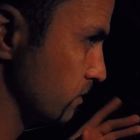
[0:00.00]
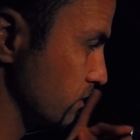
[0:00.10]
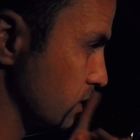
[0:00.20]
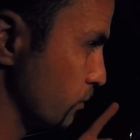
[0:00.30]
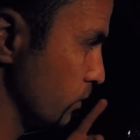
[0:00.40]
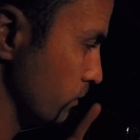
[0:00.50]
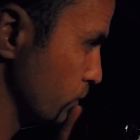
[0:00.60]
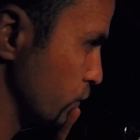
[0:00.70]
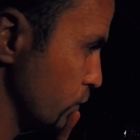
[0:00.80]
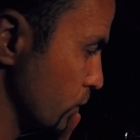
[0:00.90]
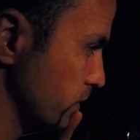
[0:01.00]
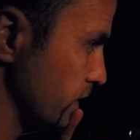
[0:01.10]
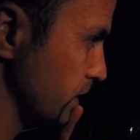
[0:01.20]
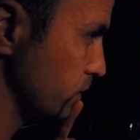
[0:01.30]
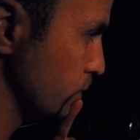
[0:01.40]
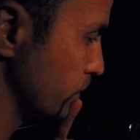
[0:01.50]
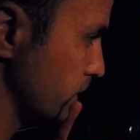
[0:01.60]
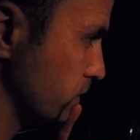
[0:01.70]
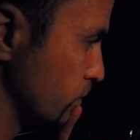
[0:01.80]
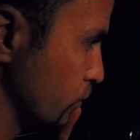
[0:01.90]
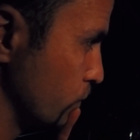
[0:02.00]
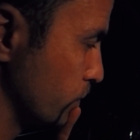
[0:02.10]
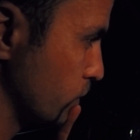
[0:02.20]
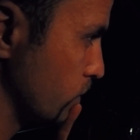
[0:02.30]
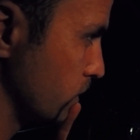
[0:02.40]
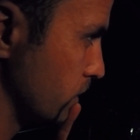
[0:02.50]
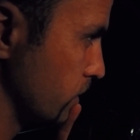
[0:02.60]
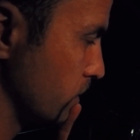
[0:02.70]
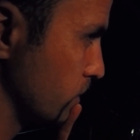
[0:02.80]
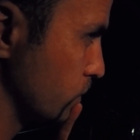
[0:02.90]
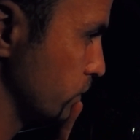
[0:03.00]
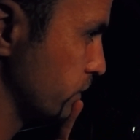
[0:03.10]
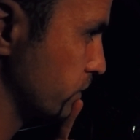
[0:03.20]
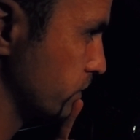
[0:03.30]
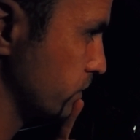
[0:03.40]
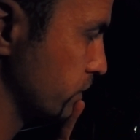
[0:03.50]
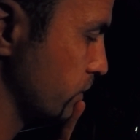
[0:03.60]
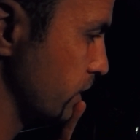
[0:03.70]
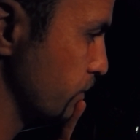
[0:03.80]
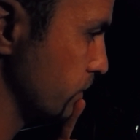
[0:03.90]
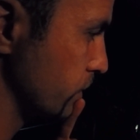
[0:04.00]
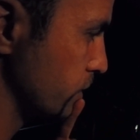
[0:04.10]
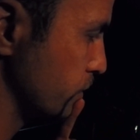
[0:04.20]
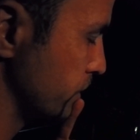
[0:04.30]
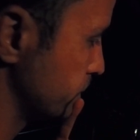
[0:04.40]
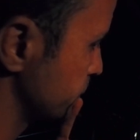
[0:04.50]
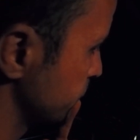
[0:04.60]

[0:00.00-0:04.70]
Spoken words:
A couple of those rocks I had to pass probably would scrape a little bit.